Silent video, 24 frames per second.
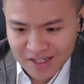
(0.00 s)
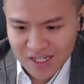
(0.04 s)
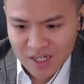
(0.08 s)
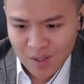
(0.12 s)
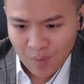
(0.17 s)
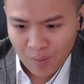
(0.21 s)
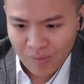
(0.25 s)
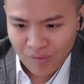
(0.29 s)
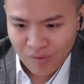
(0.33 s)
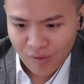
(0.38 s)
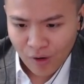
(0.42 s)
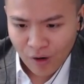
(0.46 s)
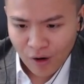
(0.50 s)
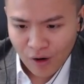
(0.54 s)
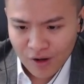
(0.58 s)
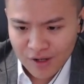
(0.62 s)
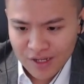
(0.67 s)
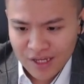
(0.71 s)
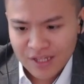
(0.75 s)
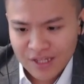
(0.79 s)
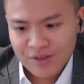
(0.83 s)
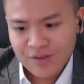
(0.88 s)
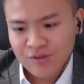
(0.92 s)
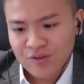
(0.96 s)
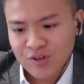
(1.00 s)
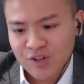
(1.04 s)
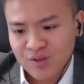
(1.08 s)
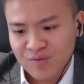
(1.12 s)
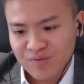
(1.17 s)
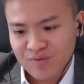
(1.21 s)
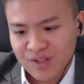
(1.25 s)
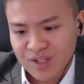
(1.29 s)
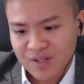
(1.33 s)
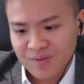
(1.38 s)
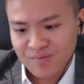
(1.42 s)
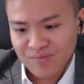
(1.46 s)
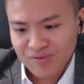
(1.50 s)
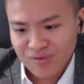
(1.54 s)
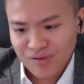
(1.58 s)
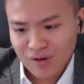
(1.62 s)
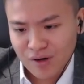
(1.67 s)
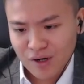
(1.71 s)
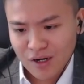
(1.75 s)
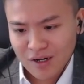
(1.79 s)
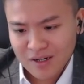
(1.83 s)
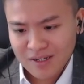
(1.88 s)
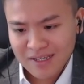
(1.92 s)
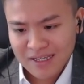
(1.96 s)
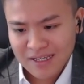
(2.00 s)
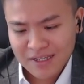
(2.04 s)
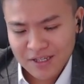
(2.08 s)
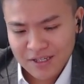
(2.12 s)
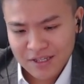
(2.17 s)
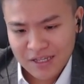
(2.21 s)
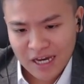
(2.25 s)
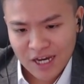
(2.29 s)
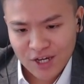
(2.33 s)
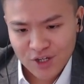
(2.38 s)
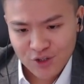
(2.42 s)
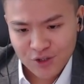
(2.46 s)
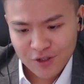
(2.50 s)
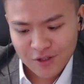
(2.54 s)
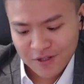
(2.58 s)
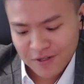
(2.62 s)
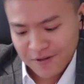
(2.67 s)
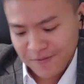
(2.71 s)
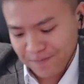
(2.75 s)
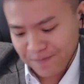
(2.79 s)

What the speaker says: abroad, and distributing products internationally.